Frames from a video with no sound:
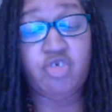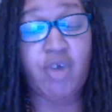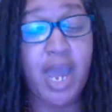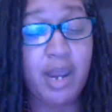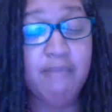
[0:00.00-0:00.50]

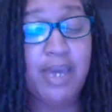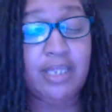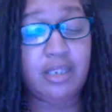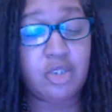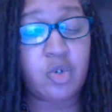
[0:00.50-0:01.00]
try to
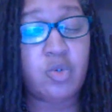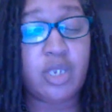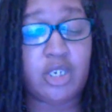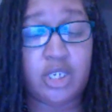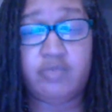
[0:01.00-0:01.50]
make the school
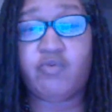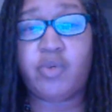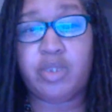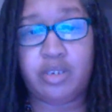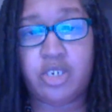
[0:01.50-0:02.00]
lunches
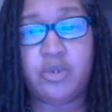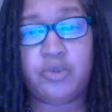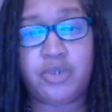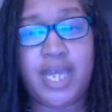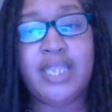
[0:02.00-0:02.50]
for the
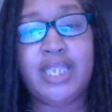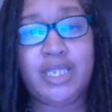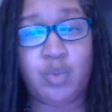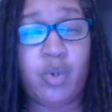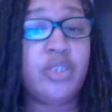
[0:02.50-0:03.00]
children at
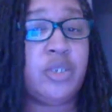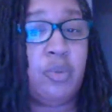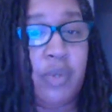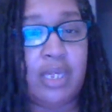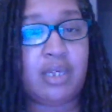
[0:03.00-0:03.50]
least once
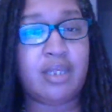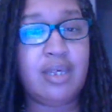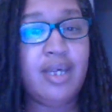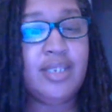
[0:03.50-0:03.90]
a week